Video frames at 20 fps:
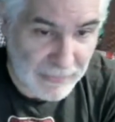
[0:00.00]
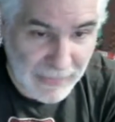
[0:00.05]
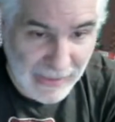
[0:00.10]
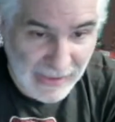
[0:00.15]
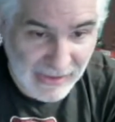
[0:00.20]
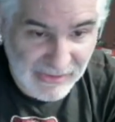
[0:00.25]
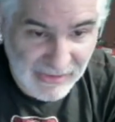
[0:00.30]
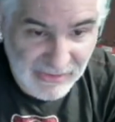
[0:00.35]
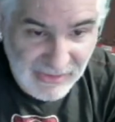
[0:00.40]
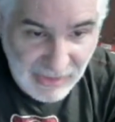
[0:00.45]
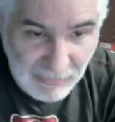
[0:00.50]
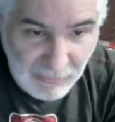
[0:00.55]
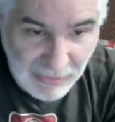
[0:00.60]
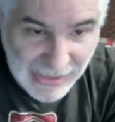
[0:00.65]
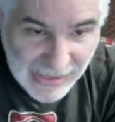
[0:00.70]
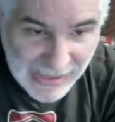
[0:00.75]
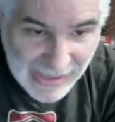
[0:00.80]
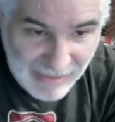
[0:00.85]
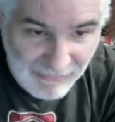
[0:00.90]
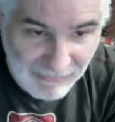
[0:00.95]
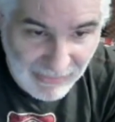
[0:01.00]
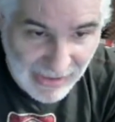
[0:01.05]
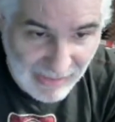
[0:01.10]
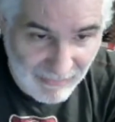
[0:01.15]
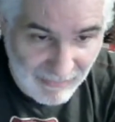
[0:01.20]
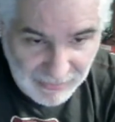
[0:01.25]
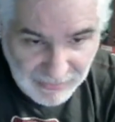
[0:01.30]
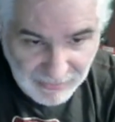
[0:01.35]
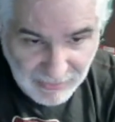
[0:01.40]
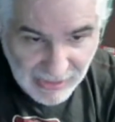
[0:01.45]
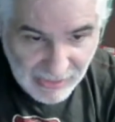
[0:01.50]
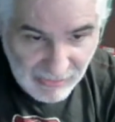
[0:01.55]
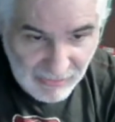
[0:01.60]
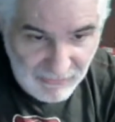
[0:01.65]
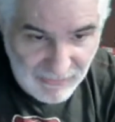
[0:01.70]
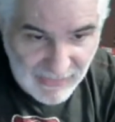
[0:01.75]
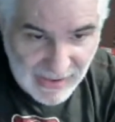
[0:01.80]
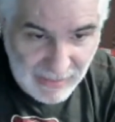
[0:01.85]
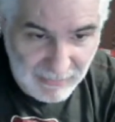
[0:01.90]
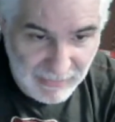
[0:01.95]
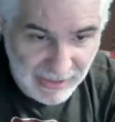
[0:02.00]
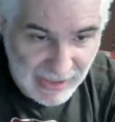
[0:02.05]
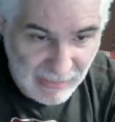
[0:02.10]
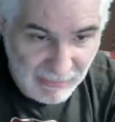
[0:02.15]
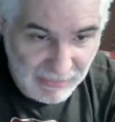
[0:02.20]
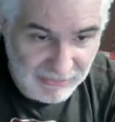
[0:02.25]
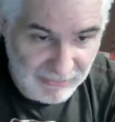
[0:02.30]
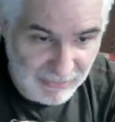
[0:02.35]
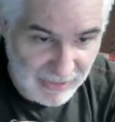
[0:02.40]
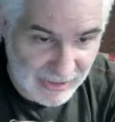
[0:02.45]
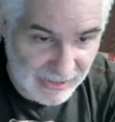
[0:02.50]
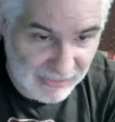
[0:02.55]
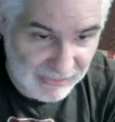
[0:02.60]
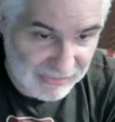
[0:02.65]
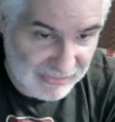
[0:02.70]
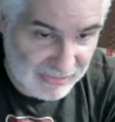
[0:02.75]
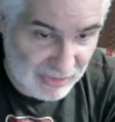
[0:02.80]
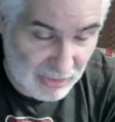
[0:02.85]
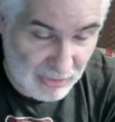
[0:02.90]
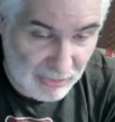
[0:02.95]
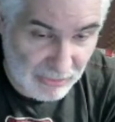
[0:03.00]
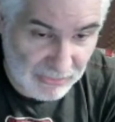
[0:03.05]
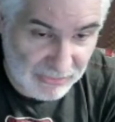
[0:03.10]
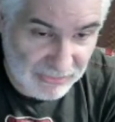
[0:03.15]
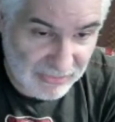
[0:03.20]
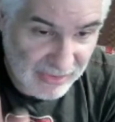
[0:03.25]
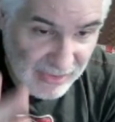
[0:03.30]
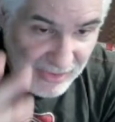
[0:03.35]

pages that we have. We have on the Radio Family, have on the radio shows.